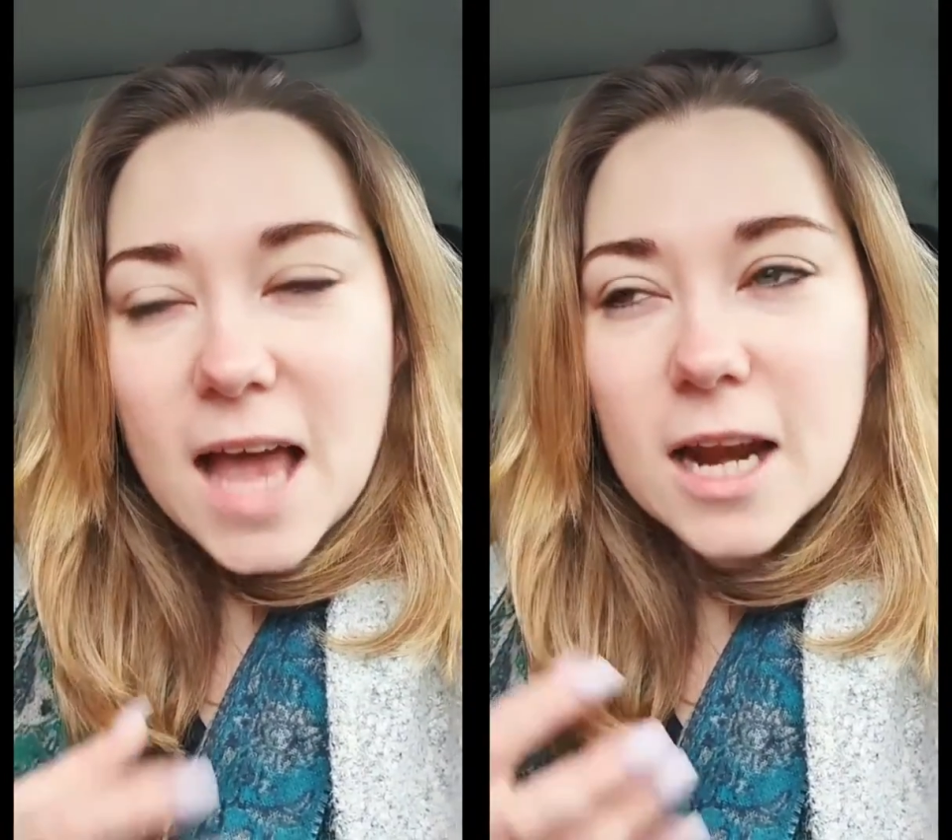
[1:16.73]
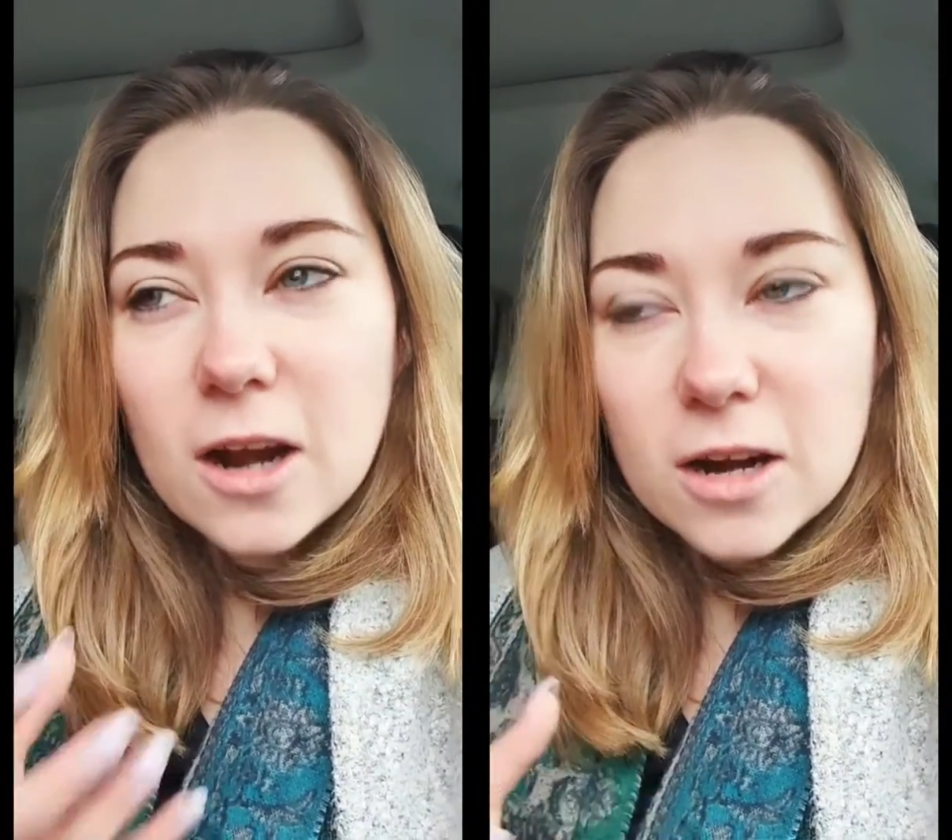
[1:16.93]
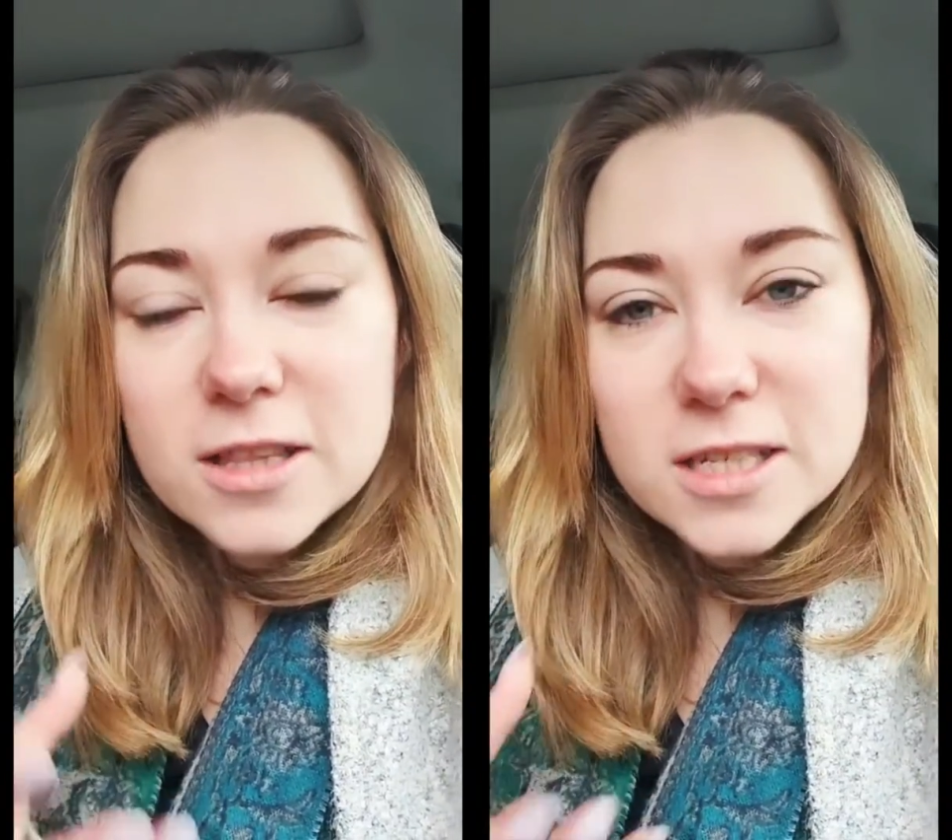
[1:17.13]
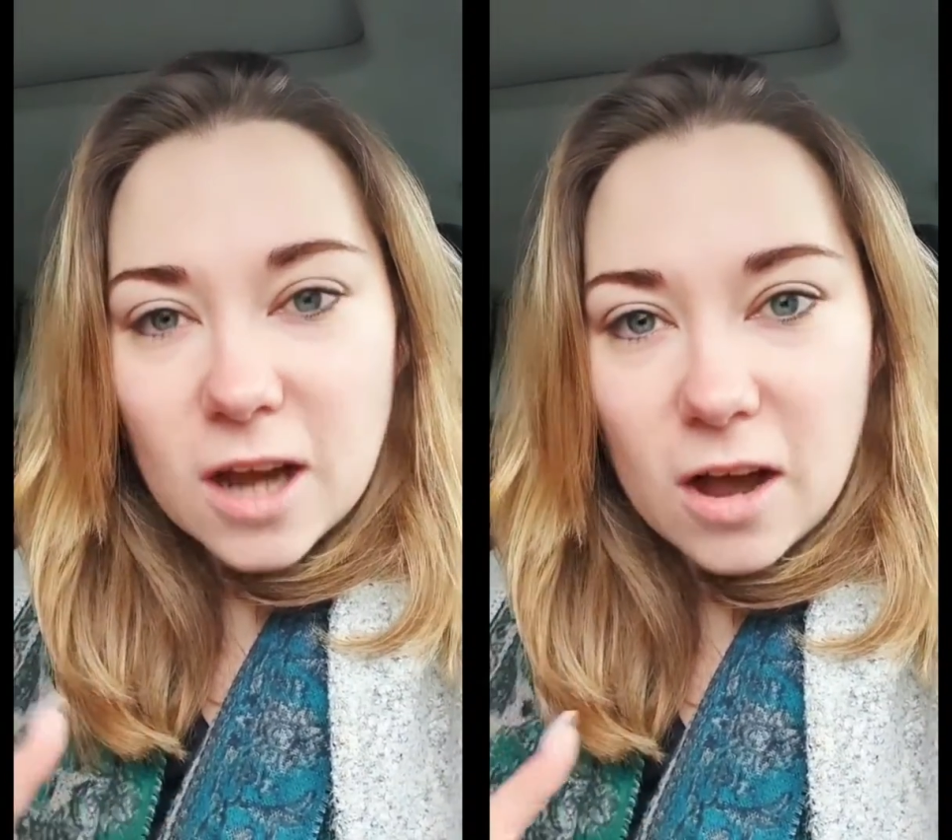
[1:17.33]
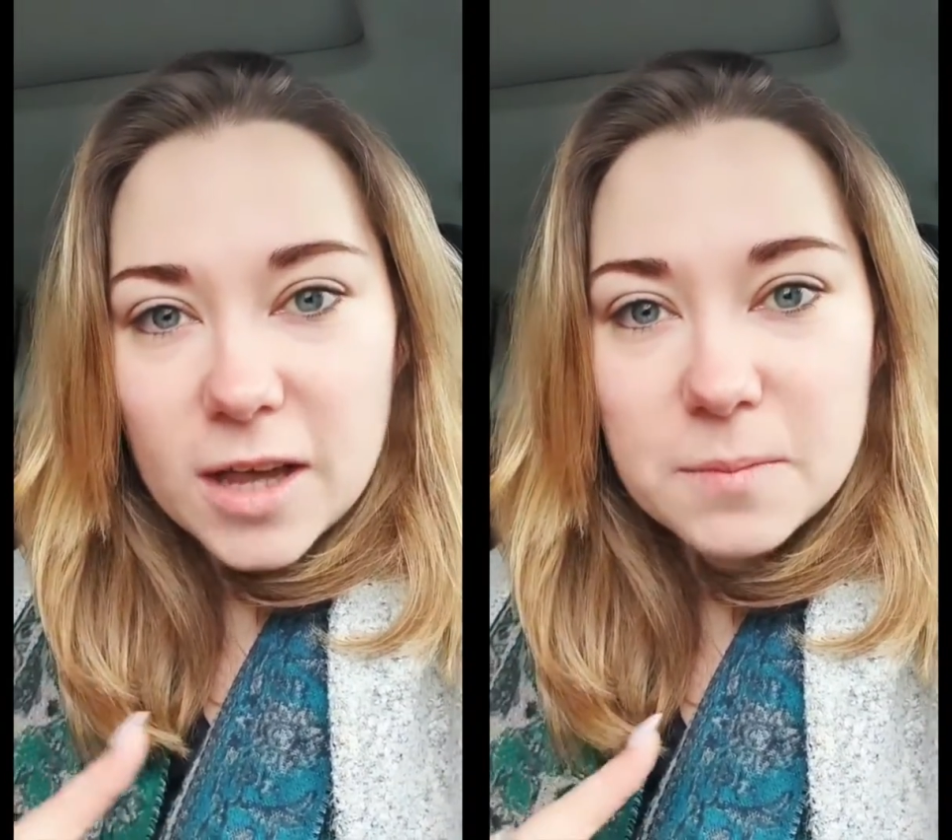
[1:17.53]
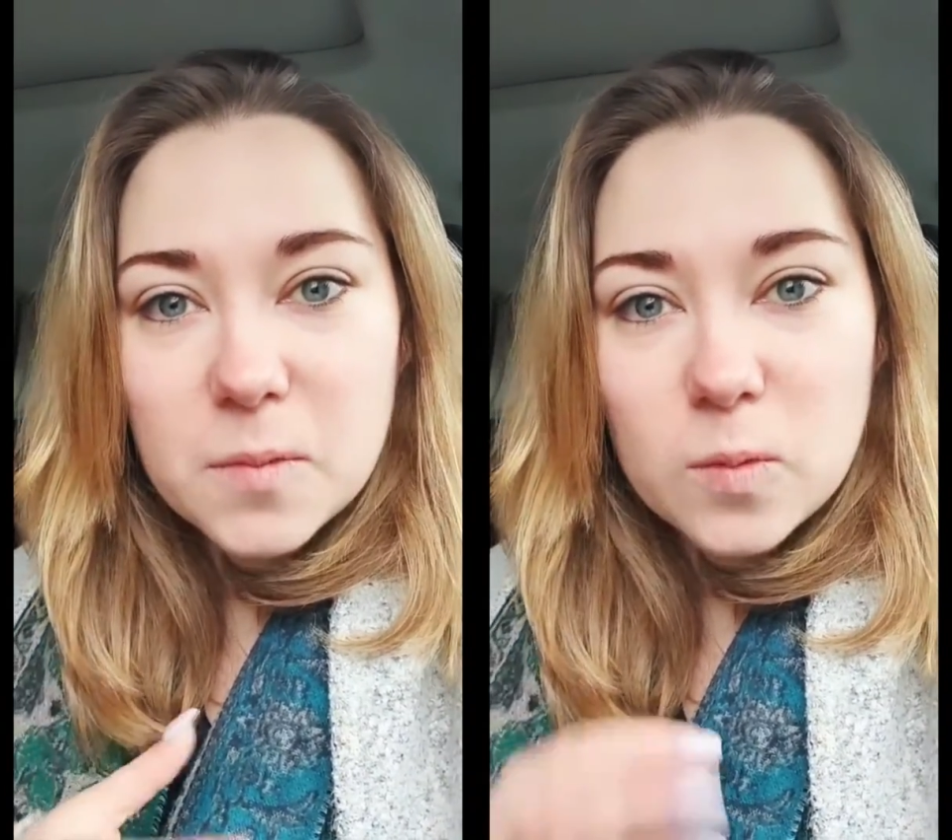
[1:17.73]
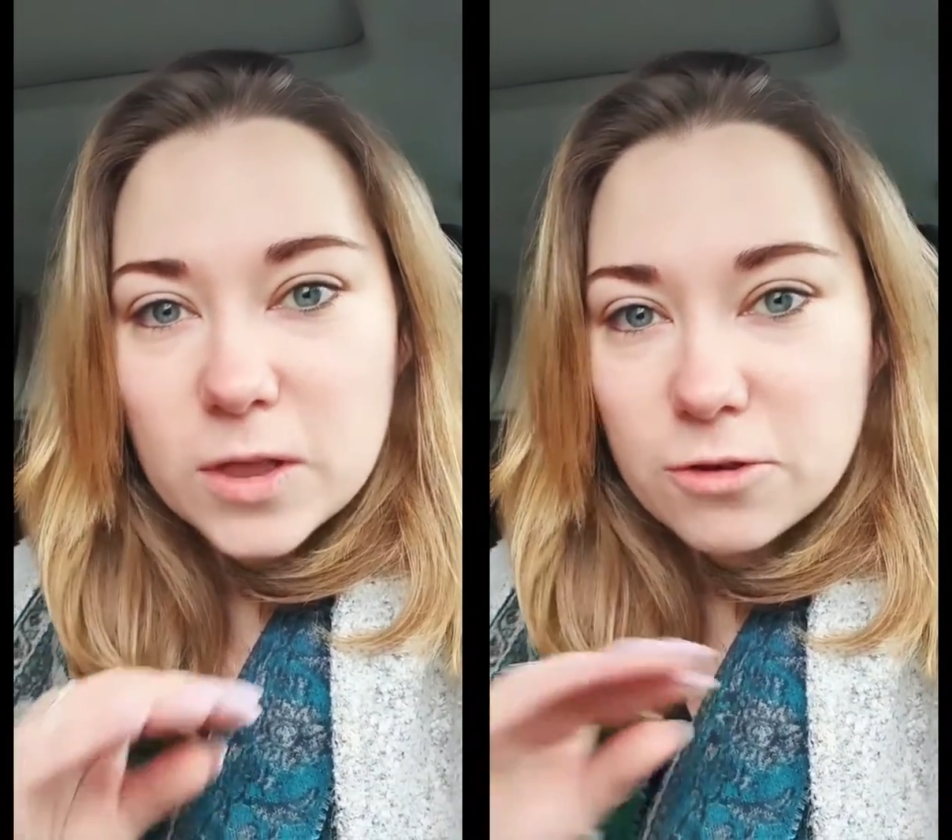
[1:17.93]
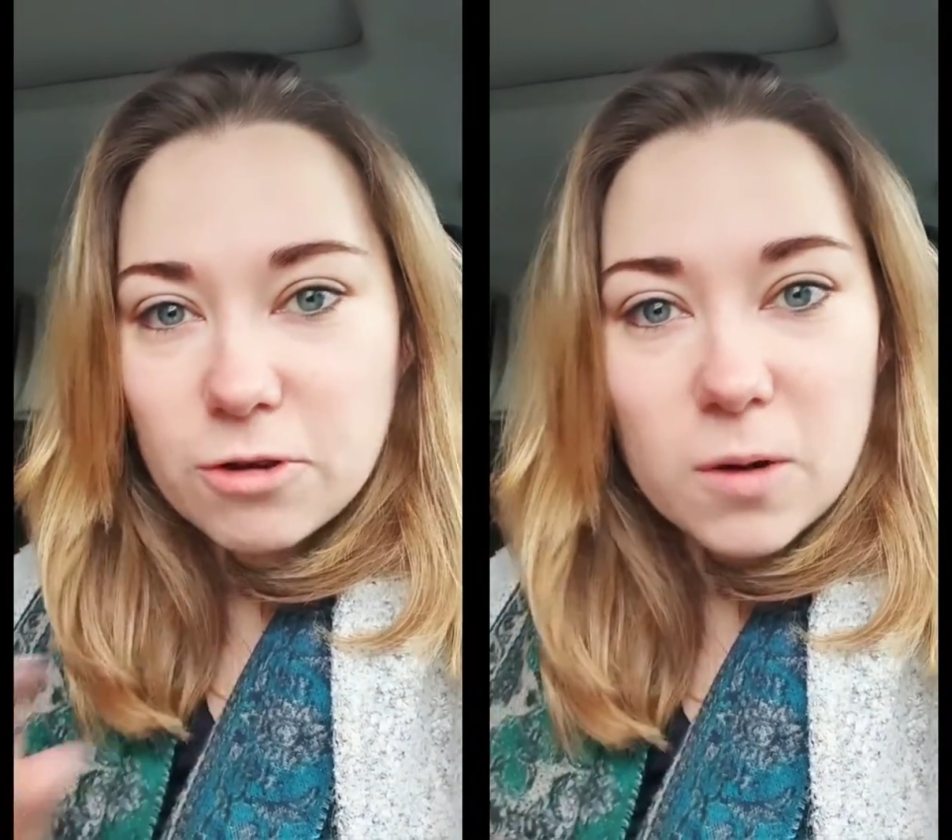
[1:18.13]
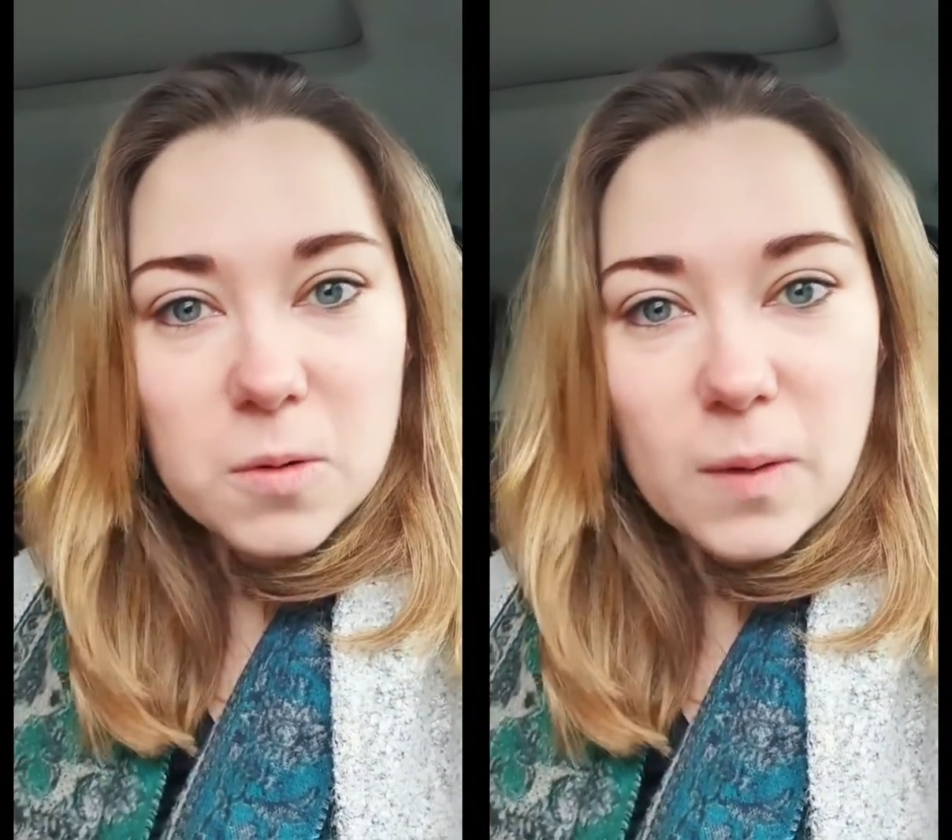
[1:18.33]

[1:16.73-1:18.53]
And a lot of the time we throw